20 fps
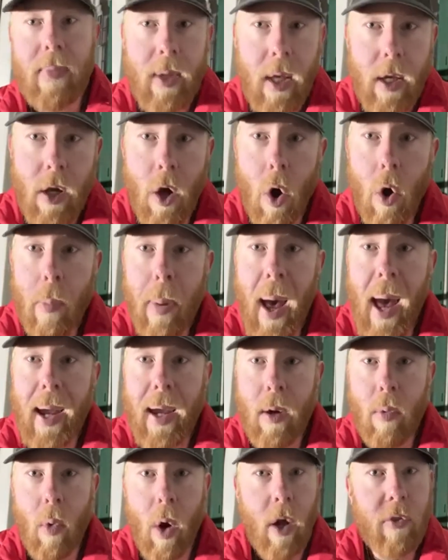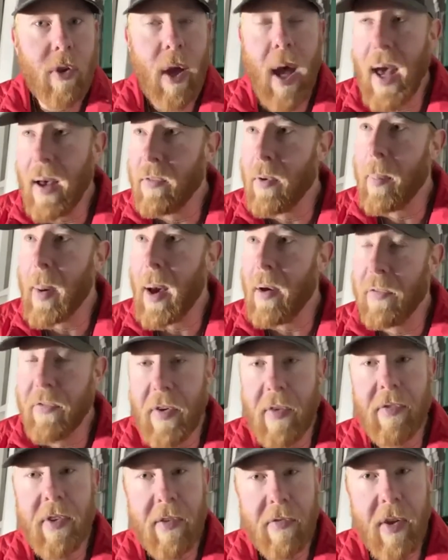go back and watch. I have about
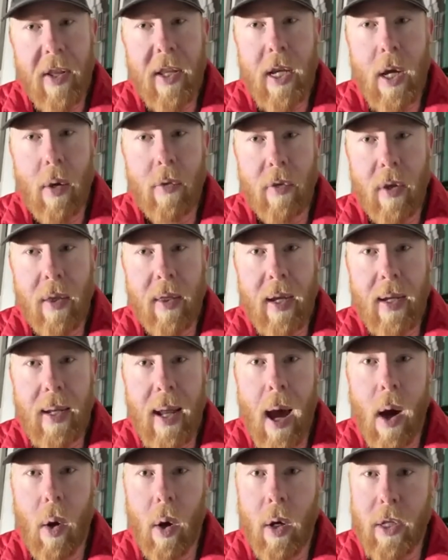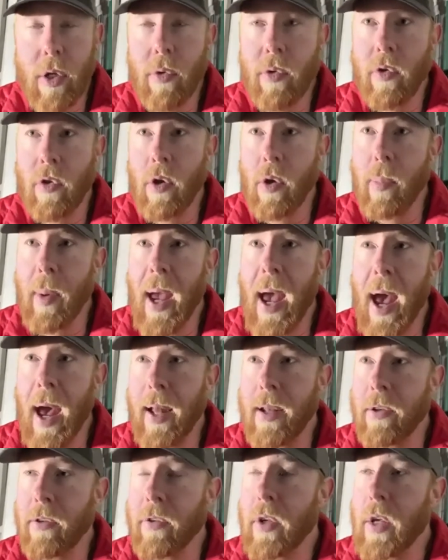50 videos, I think, now on YouTube,
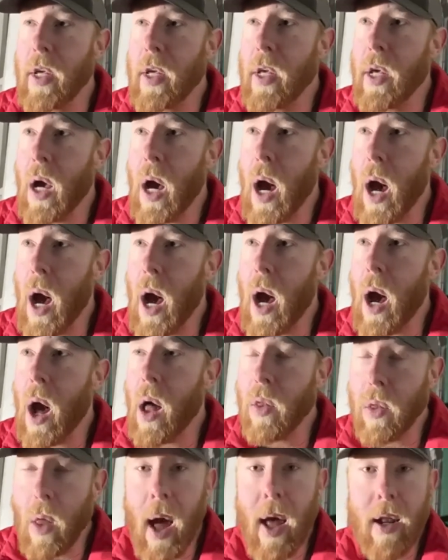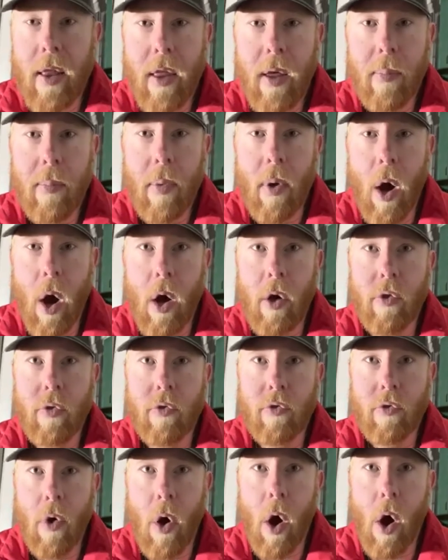and a lot of them
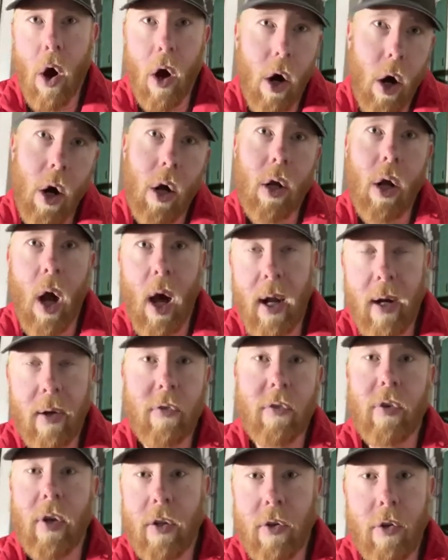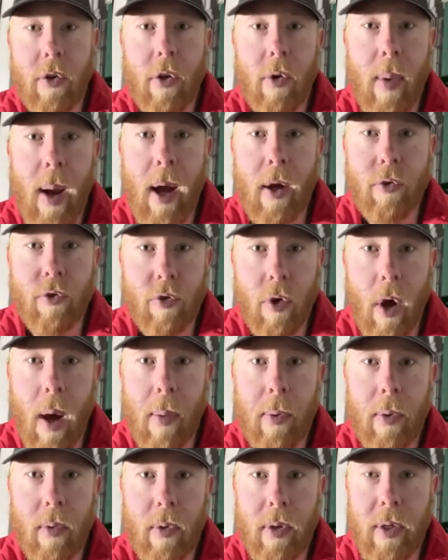are kind of centered around
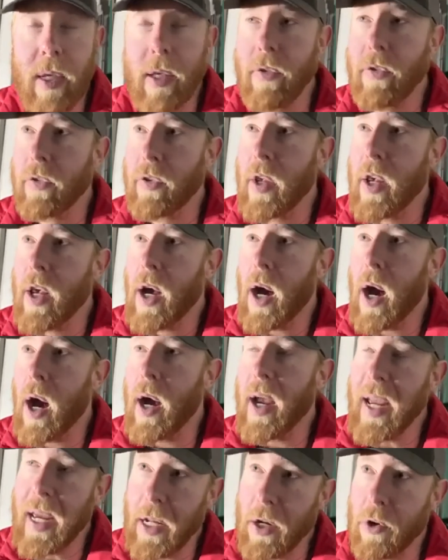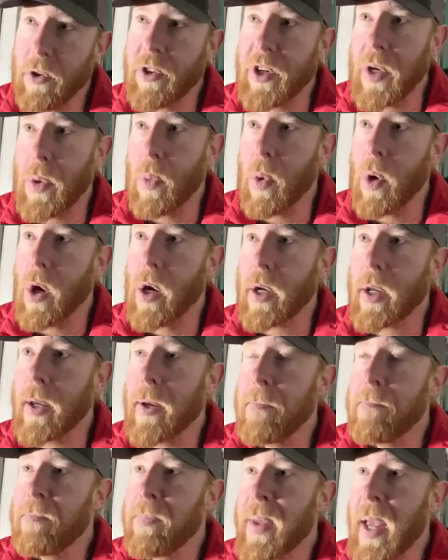trauma release, energy work.
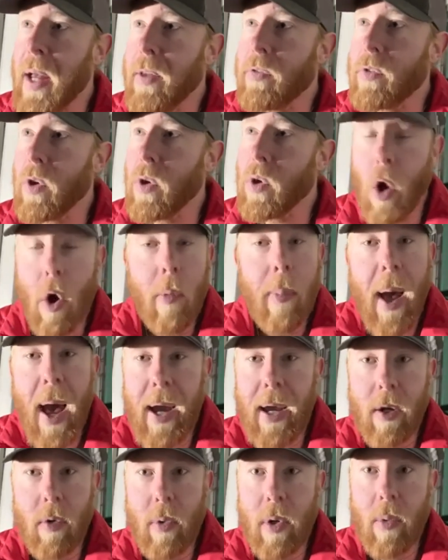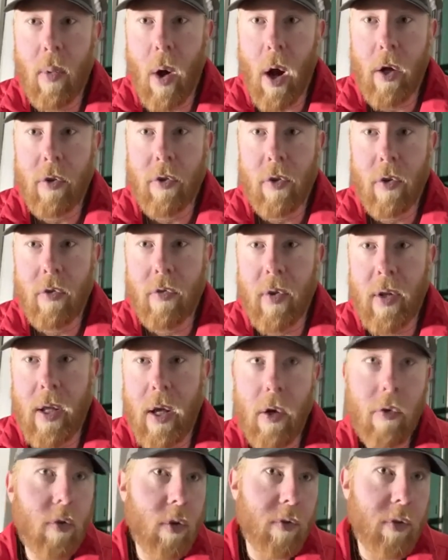And so go back and rewatch those
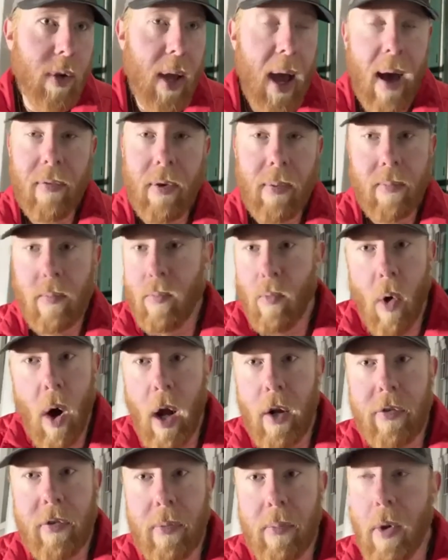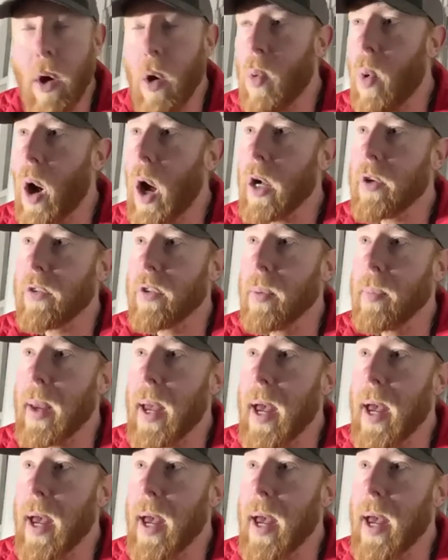videos, or if you haven't watched them, go watch them